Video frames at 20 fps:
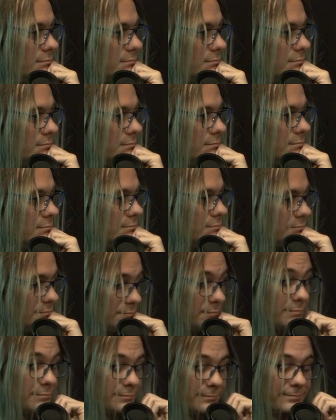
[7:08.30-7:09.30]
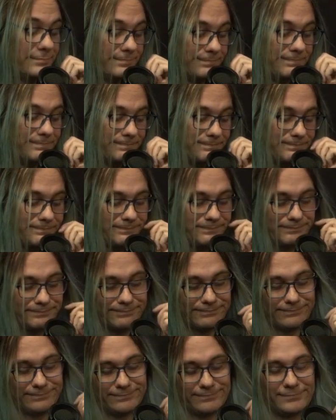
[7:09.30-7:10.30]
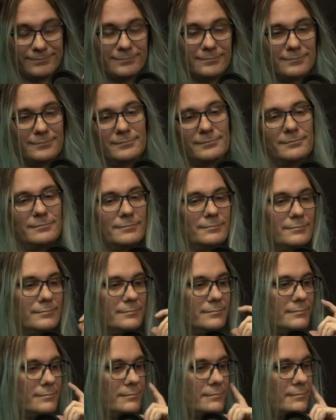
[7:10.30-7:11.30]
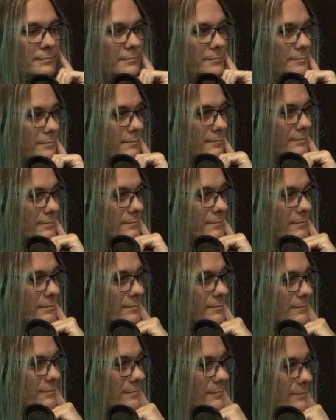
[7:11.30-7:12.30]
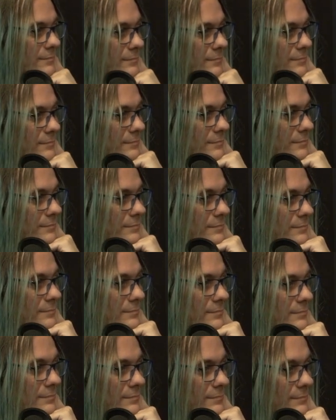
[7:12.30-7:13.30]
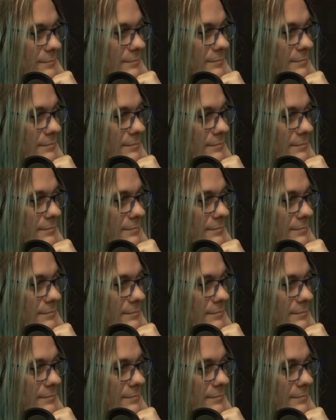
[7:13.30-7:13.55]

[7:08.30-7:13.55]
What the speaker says: (not speaking)